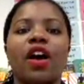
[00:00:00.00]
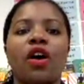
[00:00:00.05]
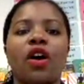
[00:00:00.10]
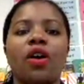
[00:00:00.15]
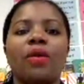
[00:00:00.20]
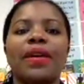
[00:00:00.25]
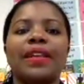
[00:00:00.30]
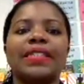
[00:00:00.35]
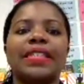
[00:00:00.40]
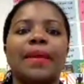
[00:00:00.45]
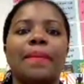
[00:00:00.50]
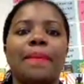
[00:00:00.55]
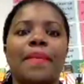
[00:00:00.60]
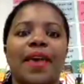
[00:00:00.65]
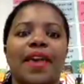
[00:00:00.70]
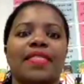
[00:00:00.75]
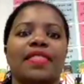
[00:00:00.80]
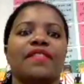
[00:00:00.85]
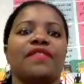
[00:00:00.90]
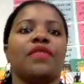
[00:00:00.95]
always
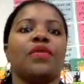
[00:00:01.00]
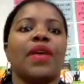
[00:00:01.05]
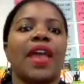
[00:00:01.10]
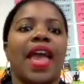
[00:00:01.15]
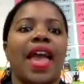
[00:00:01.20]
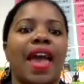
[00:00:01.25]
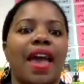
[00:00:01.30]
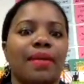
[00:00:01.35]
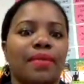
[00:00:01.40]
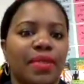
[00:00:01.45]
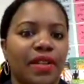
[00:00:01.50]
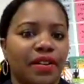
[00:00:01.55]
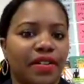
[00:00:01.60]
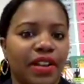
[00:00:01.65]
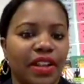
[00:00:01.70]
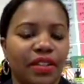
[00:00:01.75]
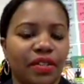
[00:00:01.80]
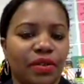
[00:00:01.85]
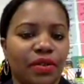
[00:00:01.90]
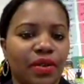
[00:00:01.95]
embed the
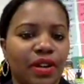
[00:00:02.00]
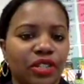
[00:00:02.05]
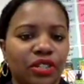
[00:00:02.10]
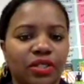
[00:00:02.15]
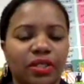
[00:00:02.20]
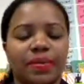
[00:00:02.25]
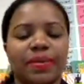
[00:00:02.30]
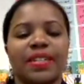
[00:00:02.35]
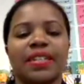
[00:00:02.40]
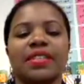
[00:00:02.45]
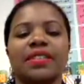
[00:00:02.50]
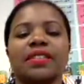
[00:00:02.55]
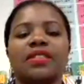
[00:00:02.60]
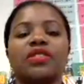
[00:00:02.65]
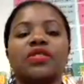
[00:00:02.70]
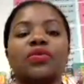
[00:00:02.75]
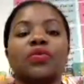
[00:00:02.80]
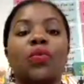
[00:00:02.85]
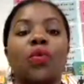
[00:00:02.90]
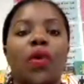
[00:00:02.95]
vocabulary in the questions, because this
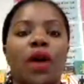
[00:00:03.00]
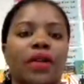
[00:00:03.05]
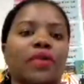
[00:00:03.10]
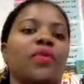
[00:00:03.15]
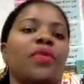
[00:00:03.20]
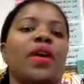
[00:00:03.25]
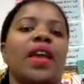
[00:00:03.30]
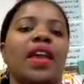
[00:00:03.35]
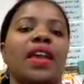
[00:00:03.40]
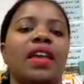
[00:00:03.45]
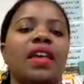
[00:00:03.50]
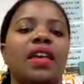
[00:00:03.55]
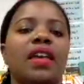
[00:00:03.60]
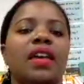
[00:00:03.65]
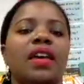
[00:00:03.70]
is one way,